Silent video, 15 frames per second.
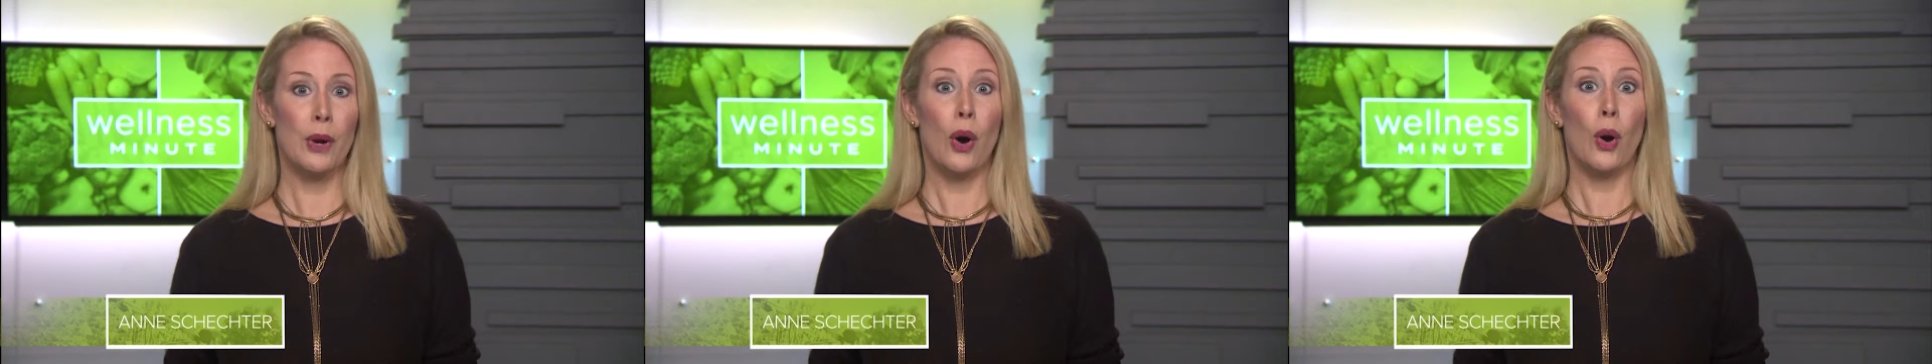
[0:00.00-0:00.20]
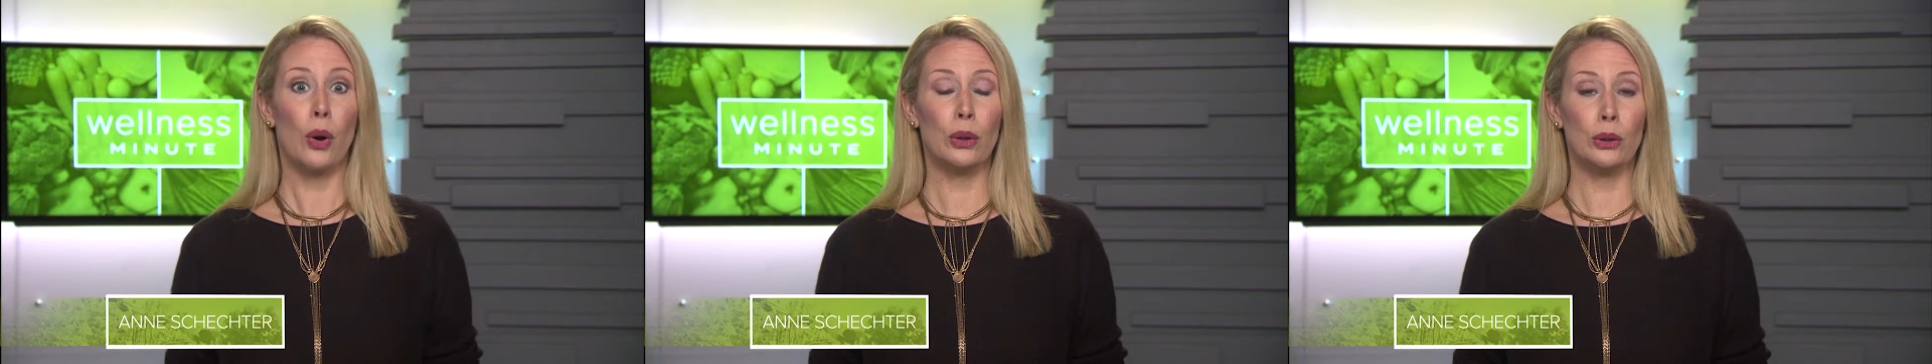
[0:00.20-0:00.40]

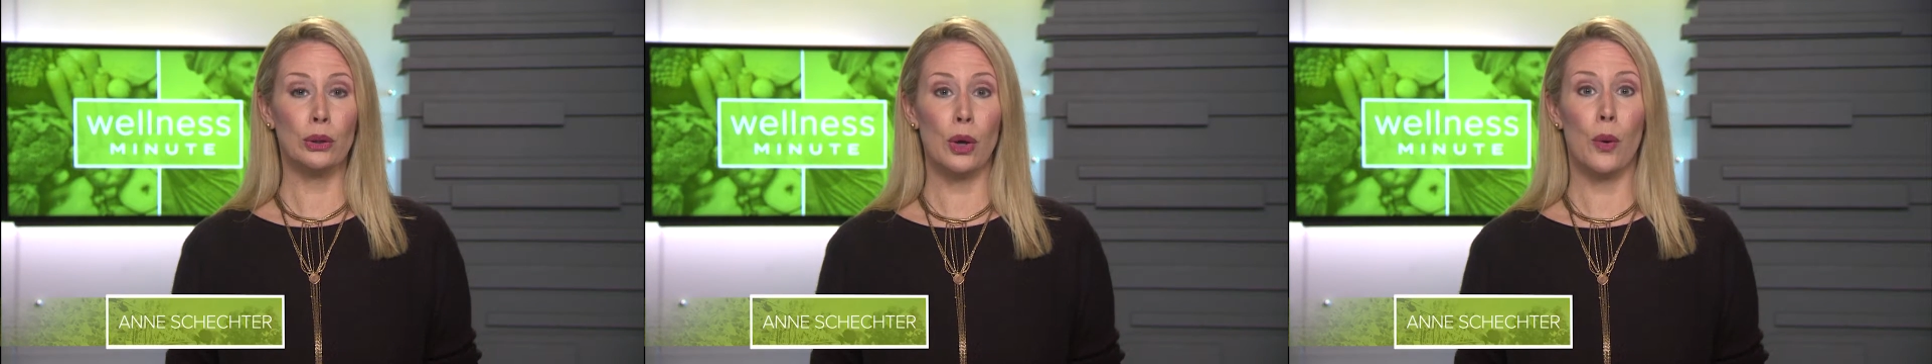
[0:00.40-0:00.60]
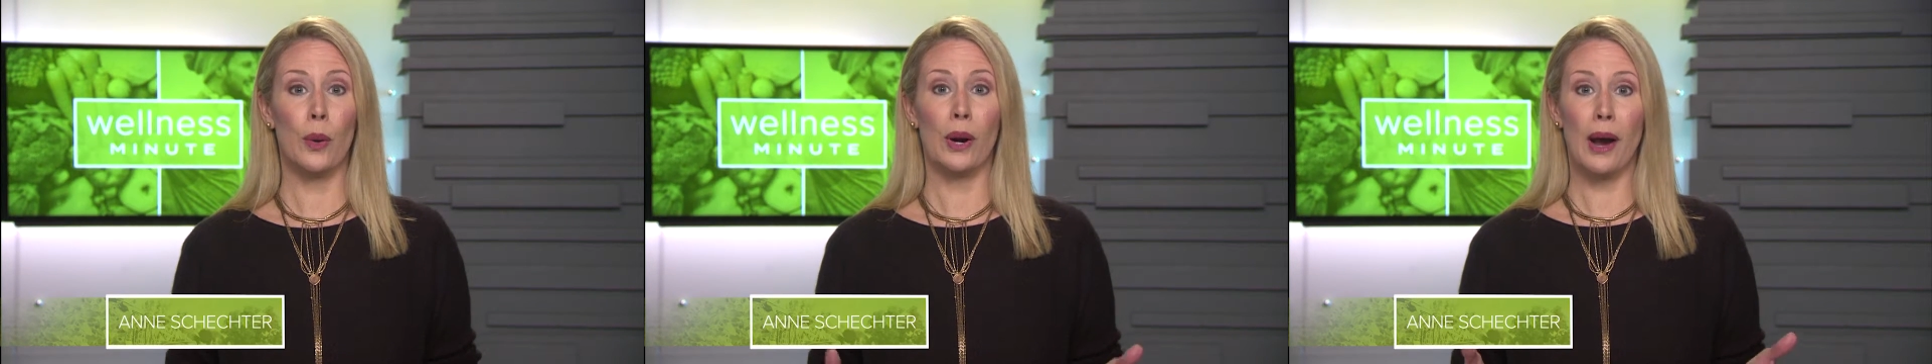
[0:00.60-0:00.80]
or
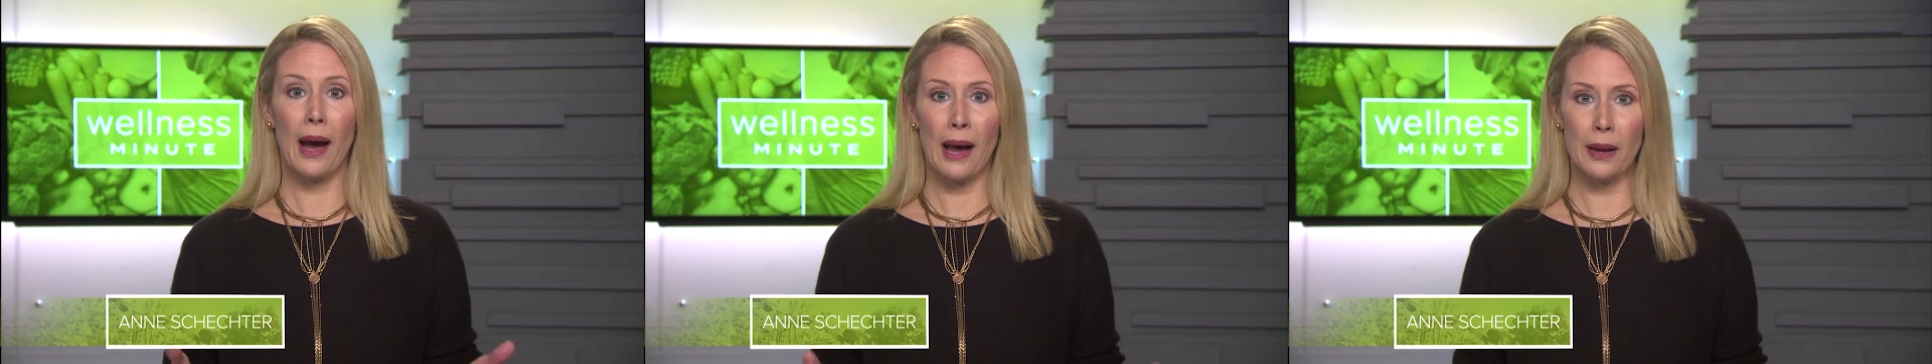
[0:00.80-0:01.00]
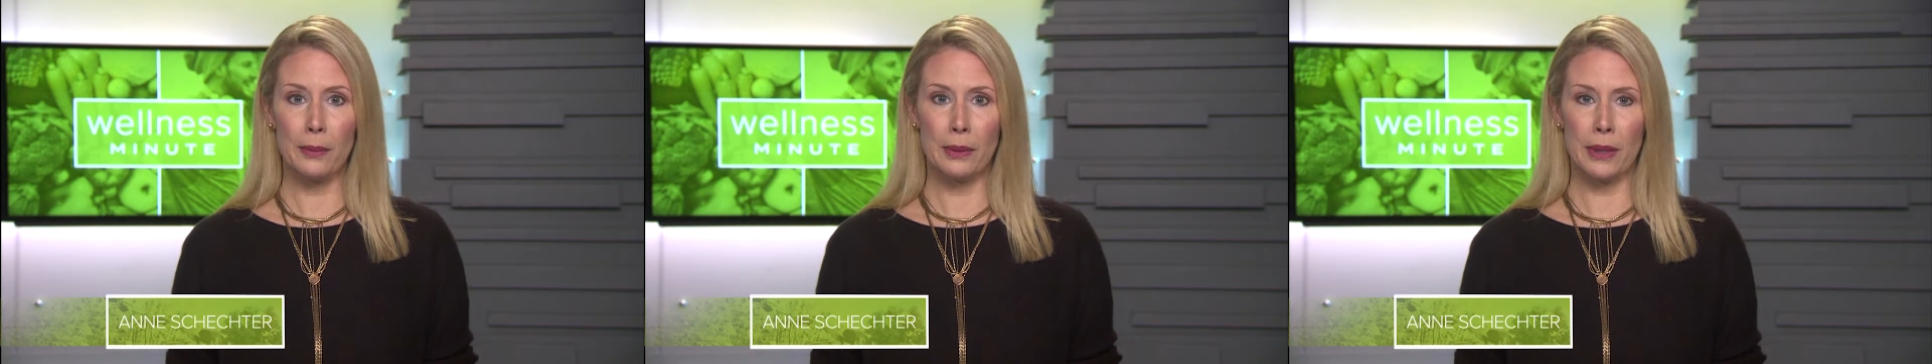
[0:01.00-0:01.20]
lower
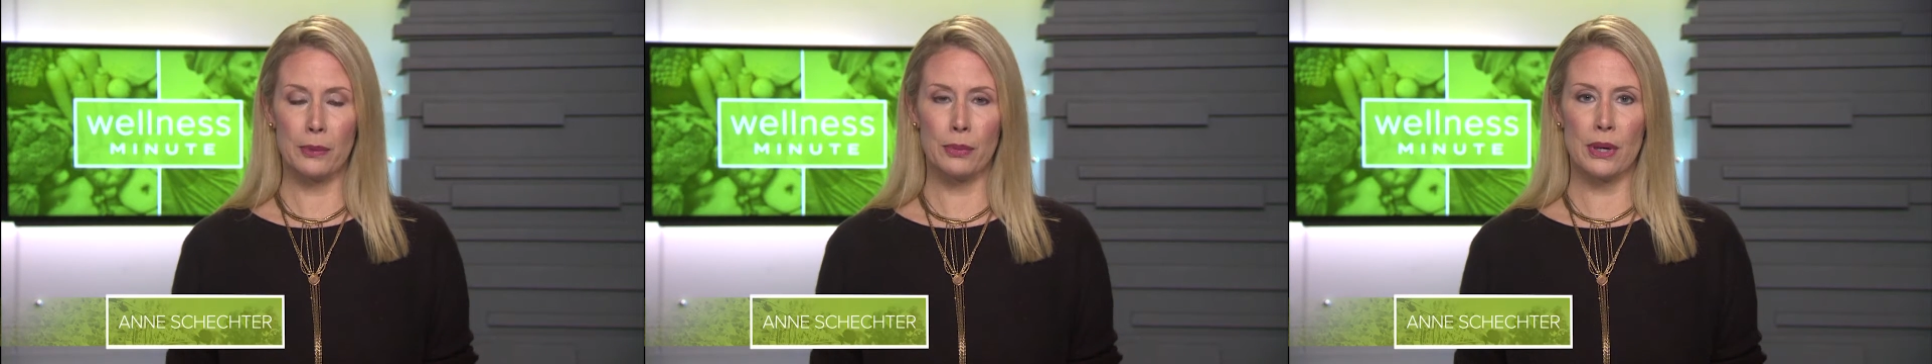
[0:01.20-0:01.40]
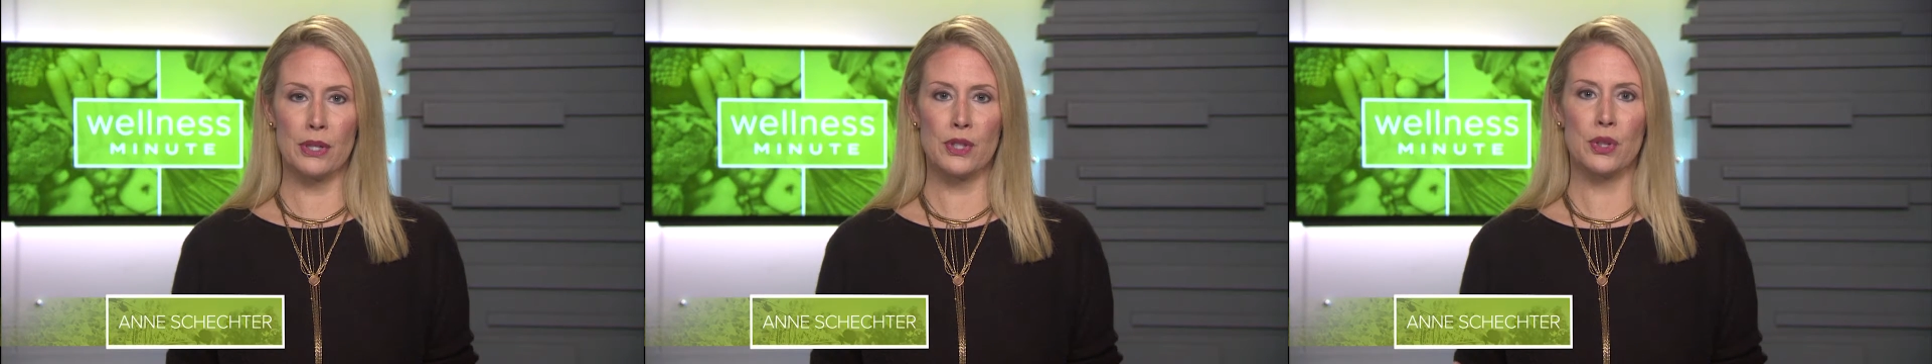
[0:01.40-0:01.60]
high blood
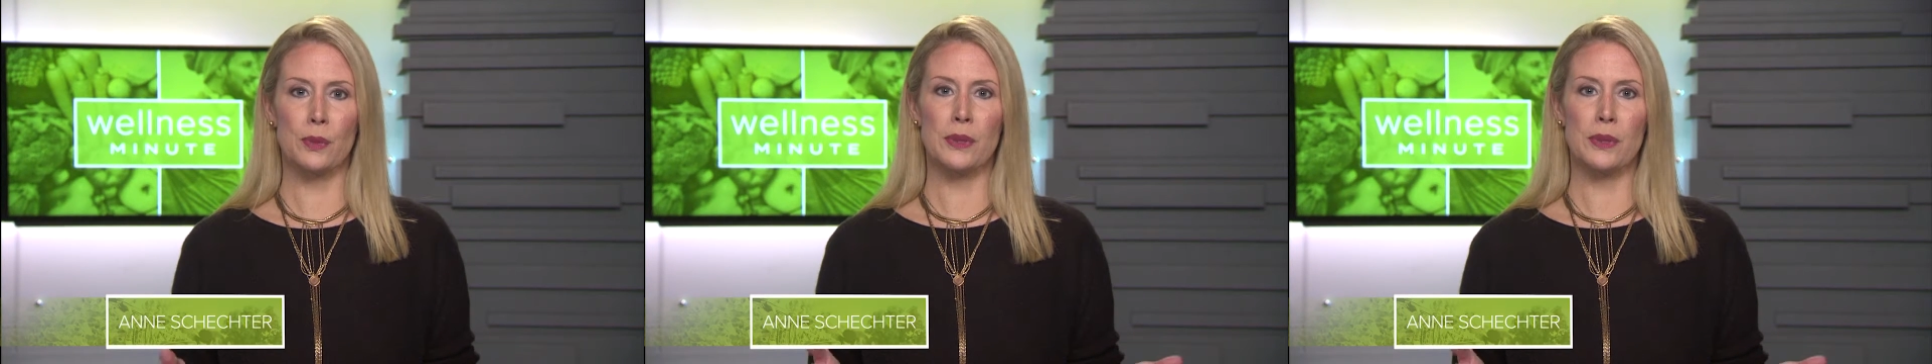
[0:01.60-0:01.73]
pressure,